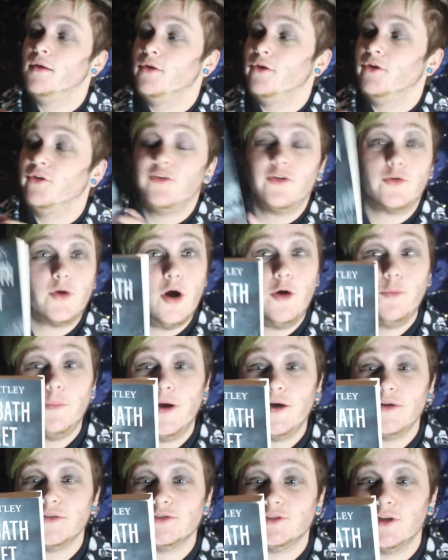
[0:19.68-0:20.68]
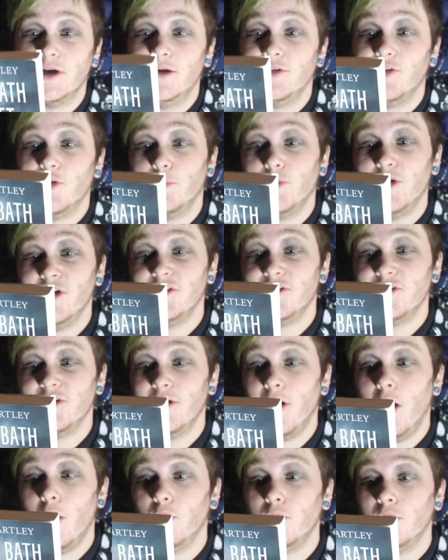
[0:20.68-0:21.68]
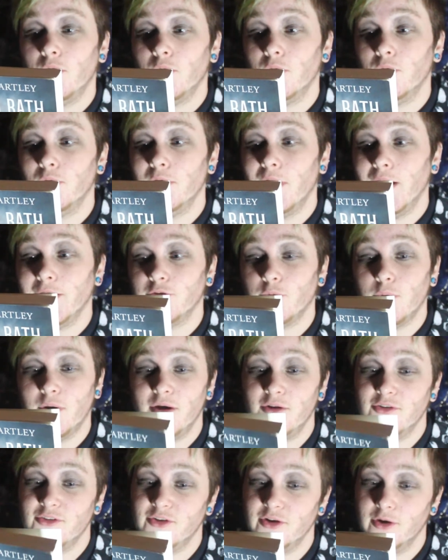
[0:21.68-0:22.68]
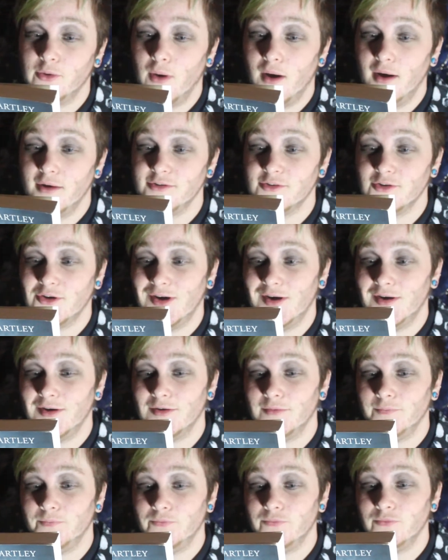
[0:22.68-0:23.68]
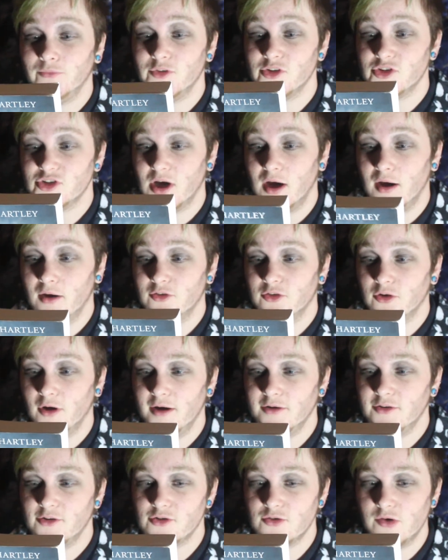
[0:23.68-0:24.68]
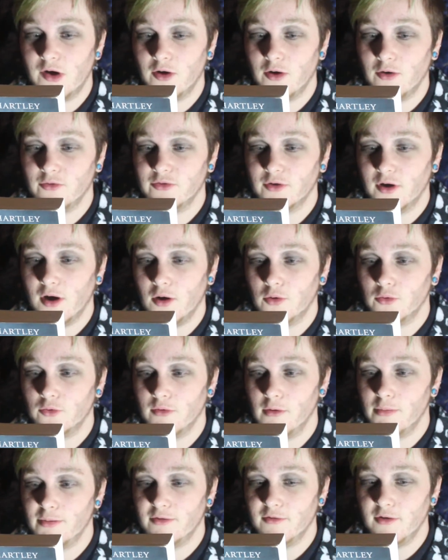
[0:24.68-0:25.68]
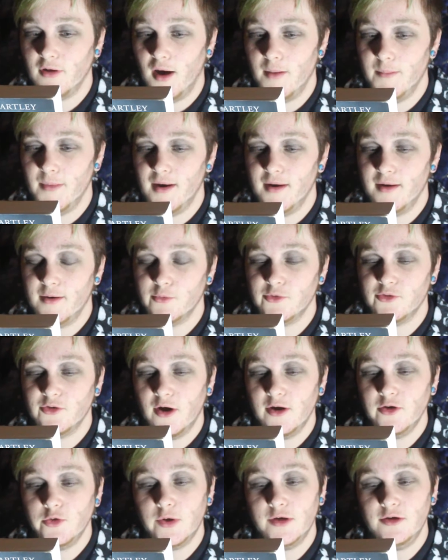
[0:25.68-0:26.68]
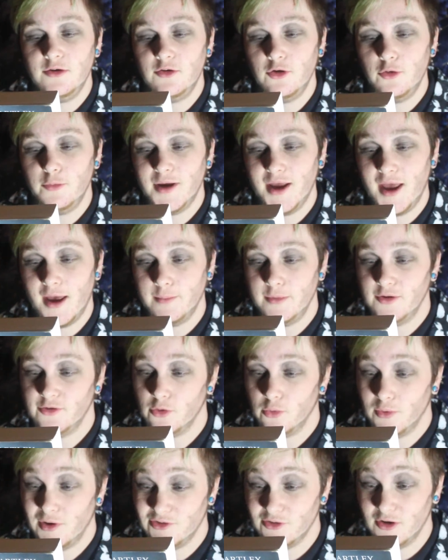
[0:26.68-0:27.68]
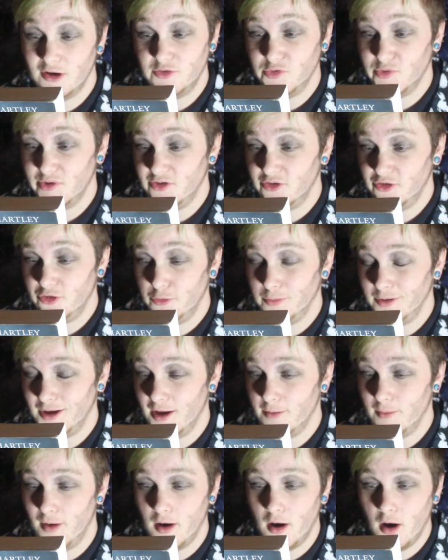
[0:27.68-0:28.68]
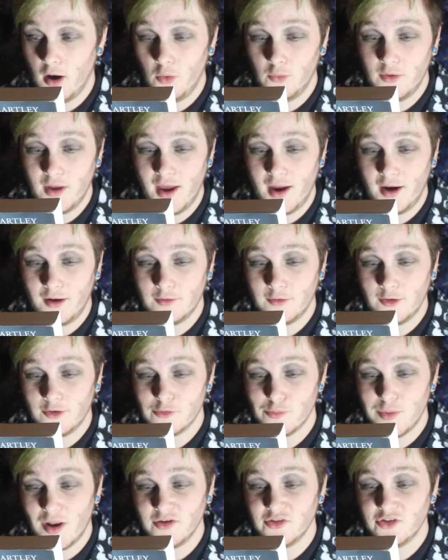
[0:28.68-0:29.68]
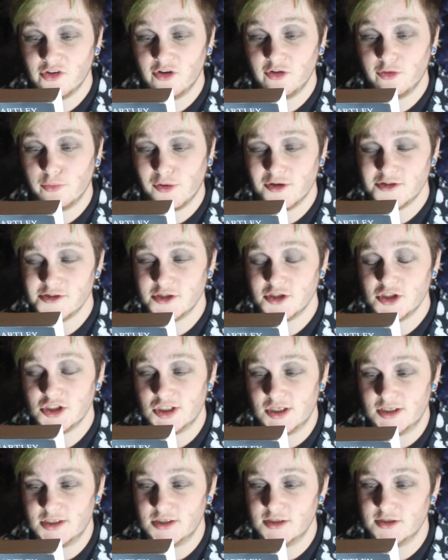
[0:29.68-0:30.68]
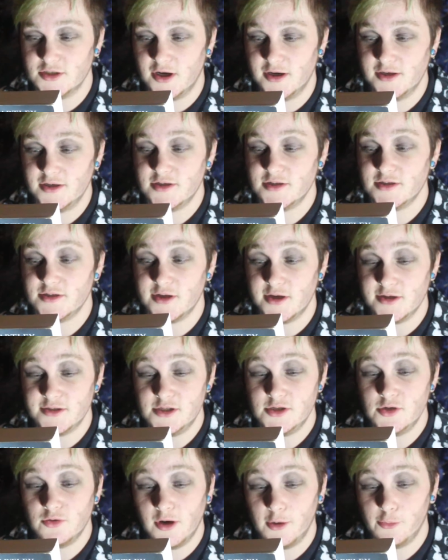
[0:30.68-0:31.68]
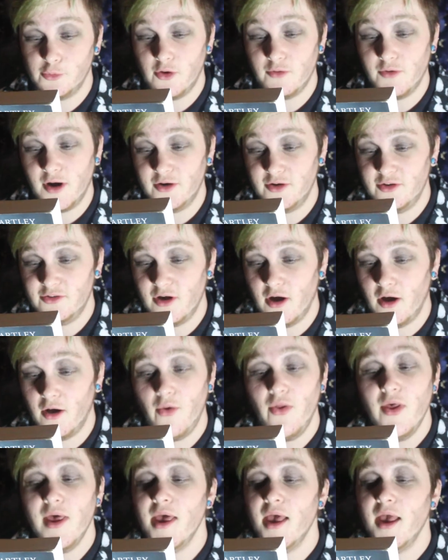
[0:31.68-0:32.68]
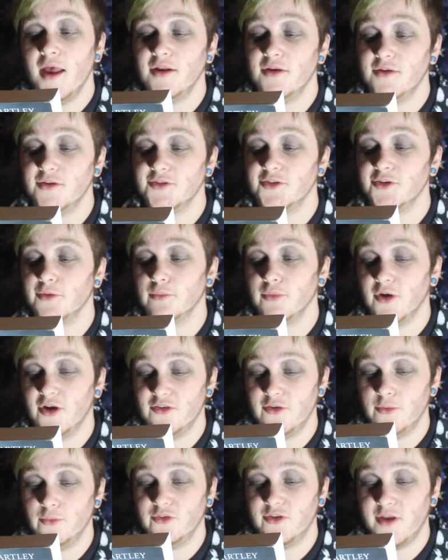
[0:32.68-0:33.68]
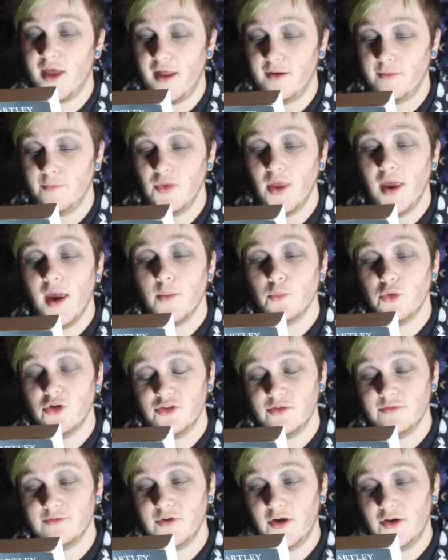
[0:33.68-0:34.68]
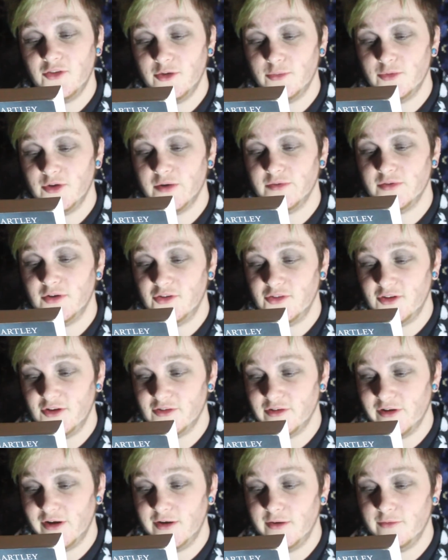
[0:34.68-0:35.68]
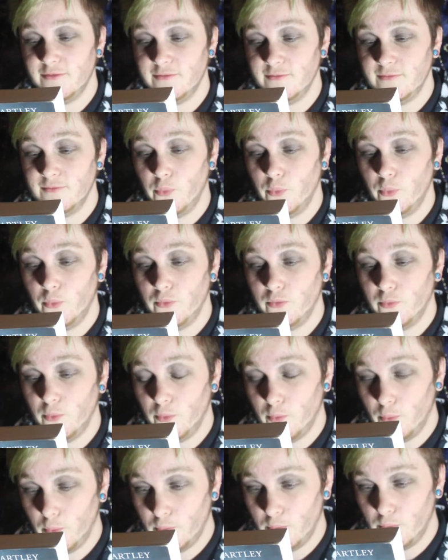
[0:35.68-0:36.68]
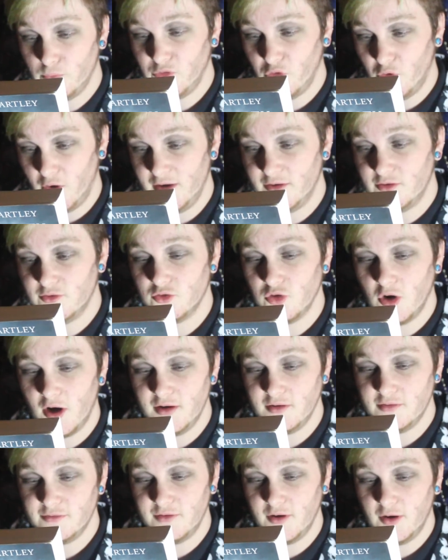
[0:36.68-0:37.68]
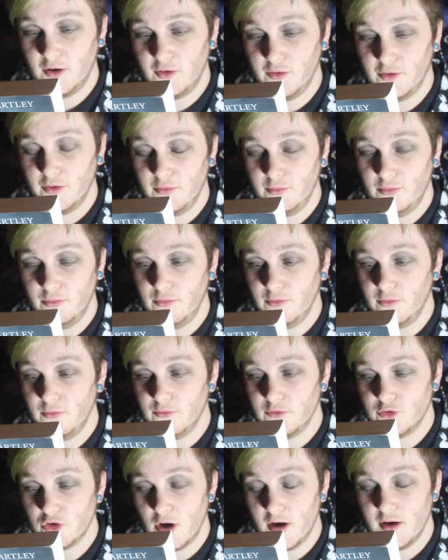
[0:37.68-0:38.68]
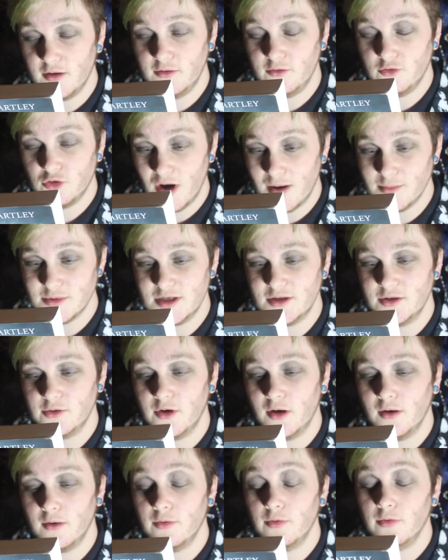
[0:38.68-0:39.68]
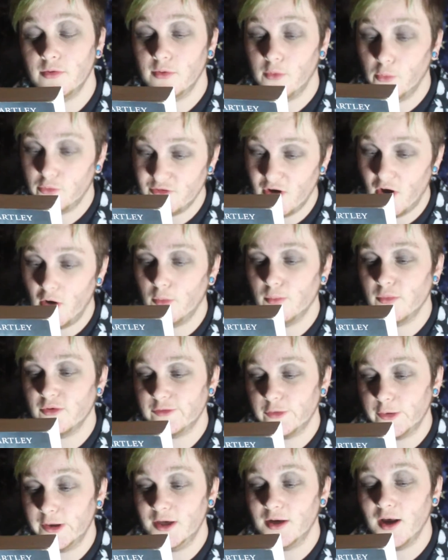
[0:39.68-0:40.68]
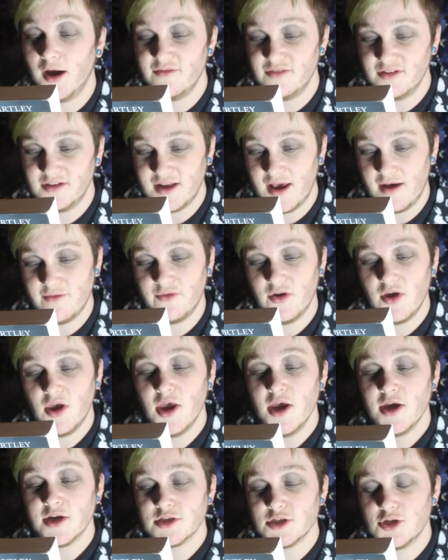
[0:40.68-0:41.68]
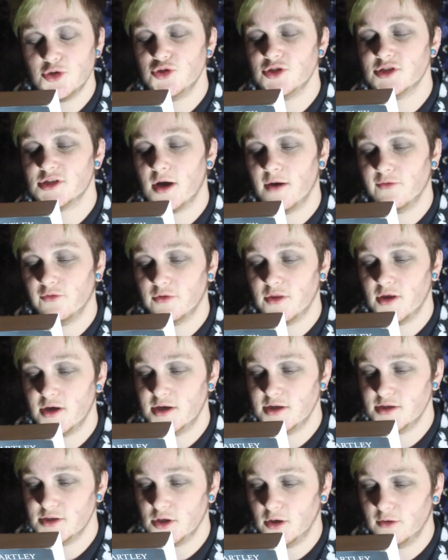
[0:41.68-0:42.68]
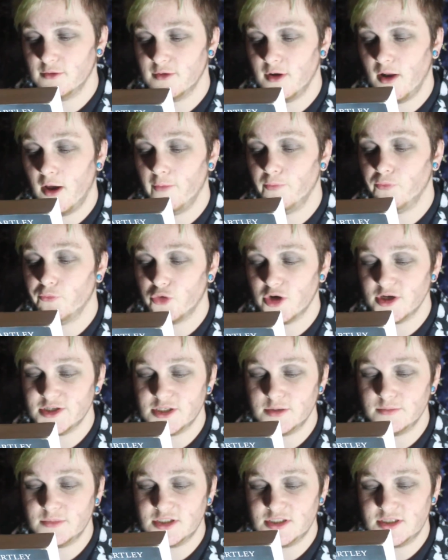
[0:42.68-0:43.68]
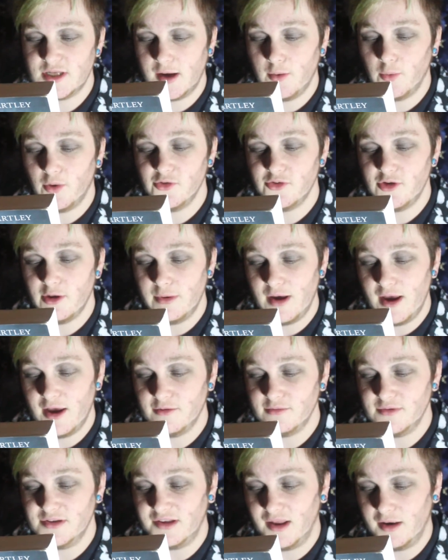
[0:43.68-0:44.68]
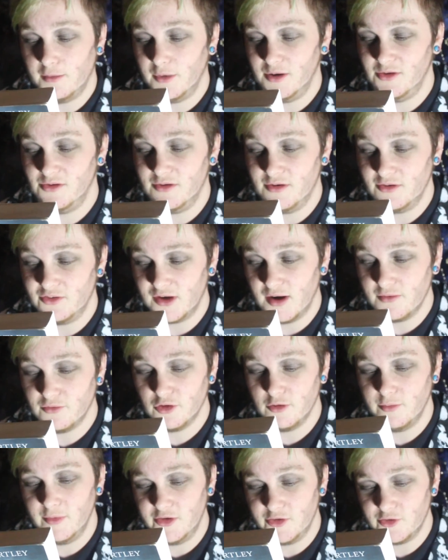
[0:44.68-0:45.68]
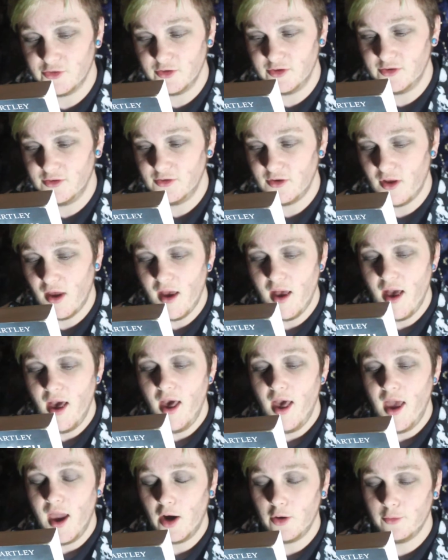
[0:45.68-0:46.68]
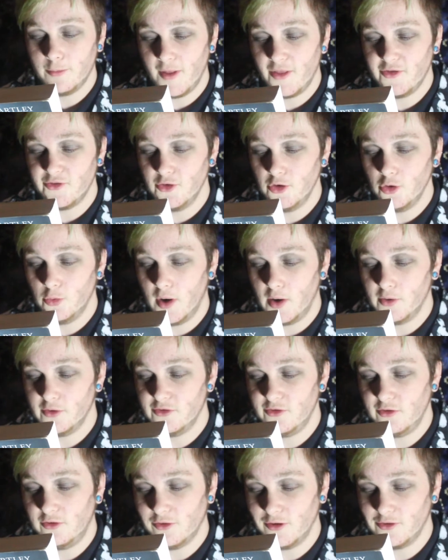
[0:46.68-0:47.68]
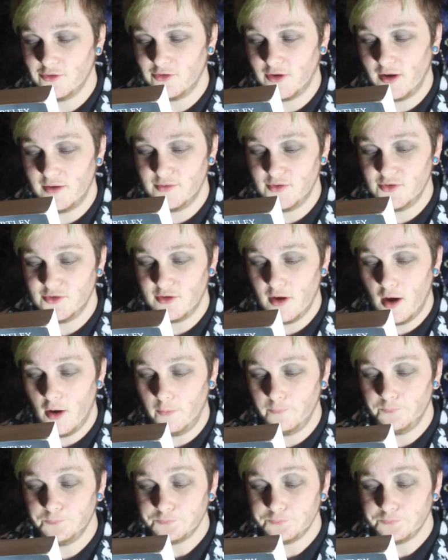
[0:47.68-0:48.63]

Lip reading: So Cold Bath Street. So Preston Alcorn lays quite still, eyes tight shut, trying to shrug off the cold grip of the nightmare. It was 9:22 p.m. It's always 9:22 p.m. A cold hand has plunged into Preston's chest and tightened his icy grip around his heart. In an instant, Preston was dead. Preston finds himself in a desolated void, trapped in the realm between life and death. Soon discovering that he is not alone, Preston must stay one step ahead of his enemies and discover the mysteries held by this new world as he tries to save his soul.